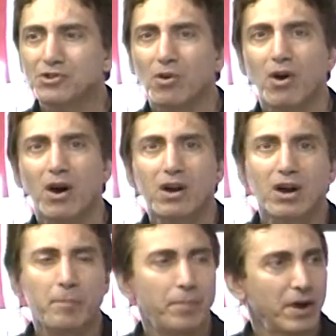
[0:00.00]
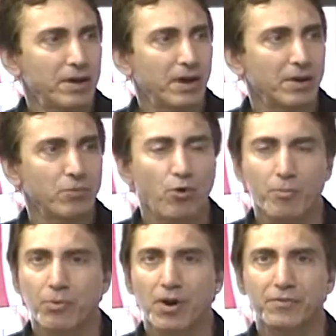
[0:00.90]
was so hung up on on
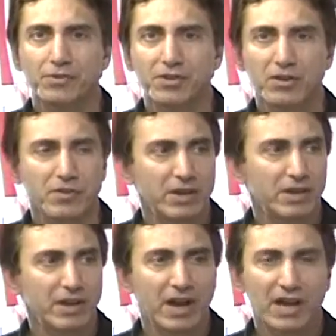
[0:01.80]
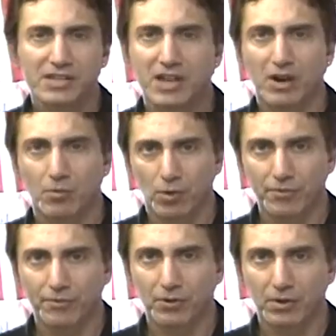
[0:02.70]
war profiteering, and the guy's got
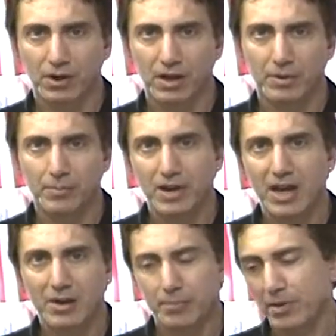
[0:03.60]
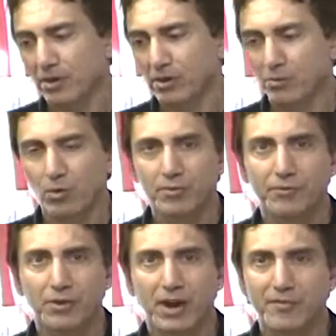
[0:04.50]
one foot on the banana peel and
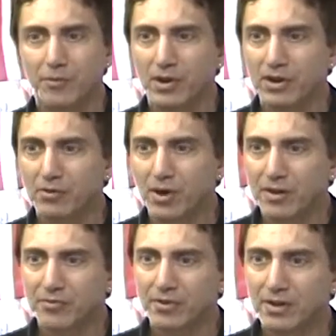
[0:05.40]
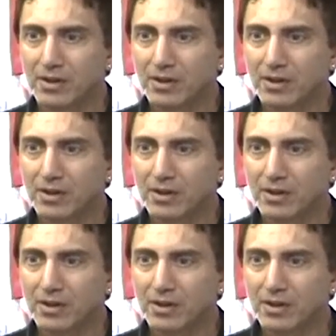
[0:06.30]
one foot halfway in the grave.